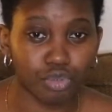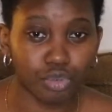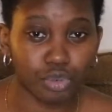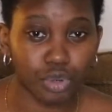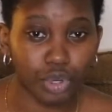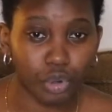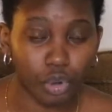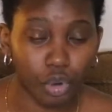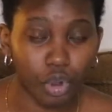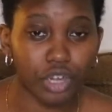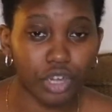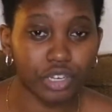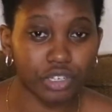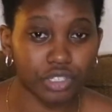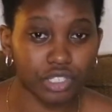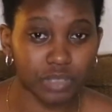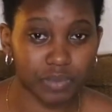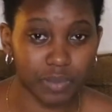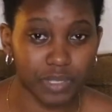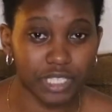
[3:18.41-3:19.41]
record your
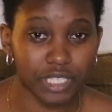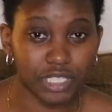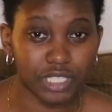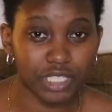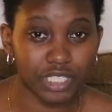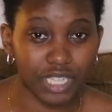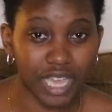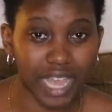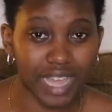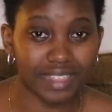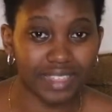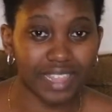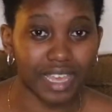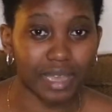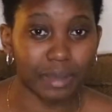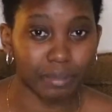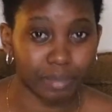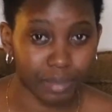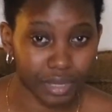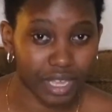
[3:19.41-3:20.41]
speech and
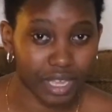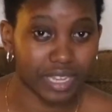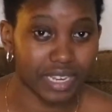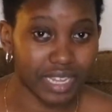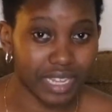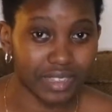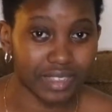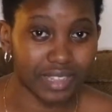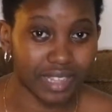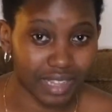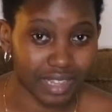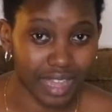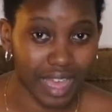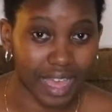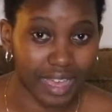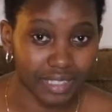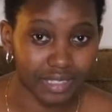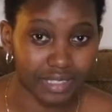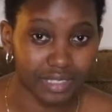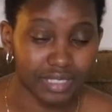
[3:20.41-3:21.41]
then play it in the
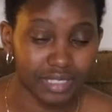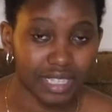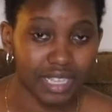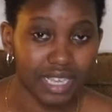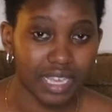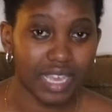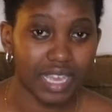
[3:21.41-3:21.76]
class,